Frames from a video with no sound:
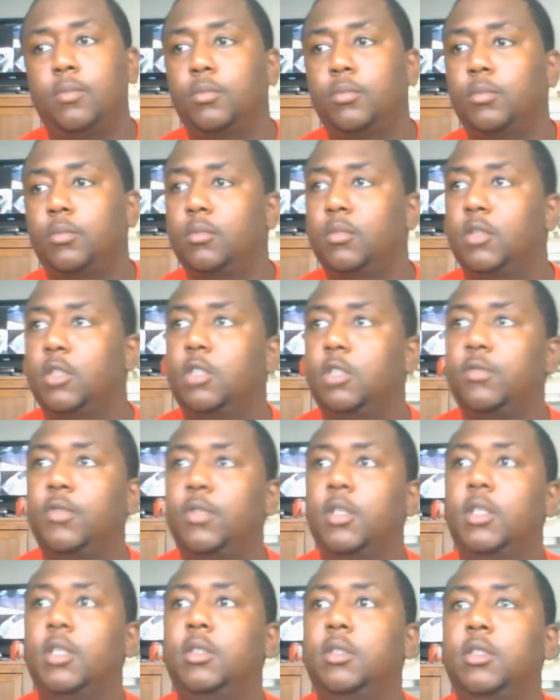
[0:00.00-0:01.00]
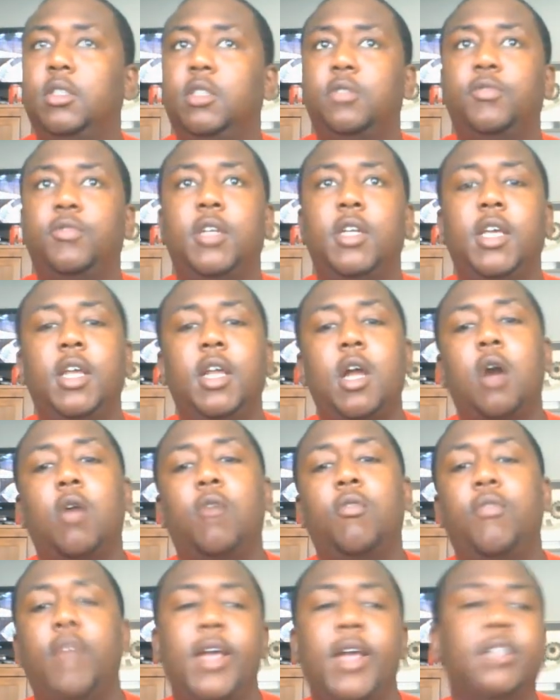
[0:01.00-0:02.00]
just finna hit all
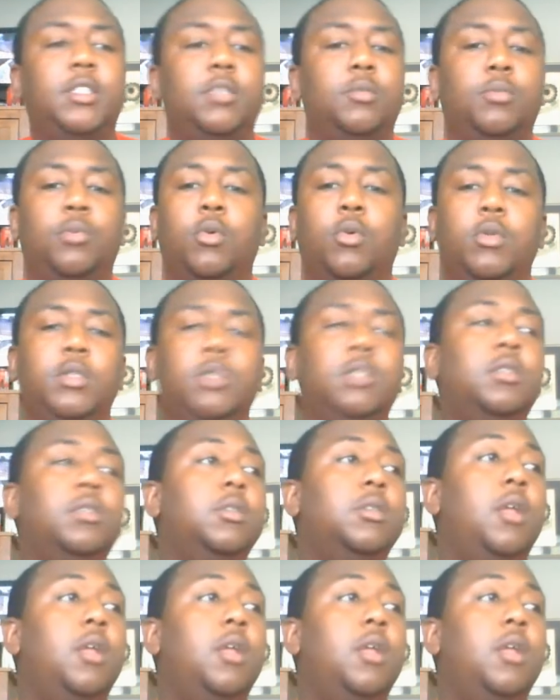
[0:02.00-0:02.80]
facts and points.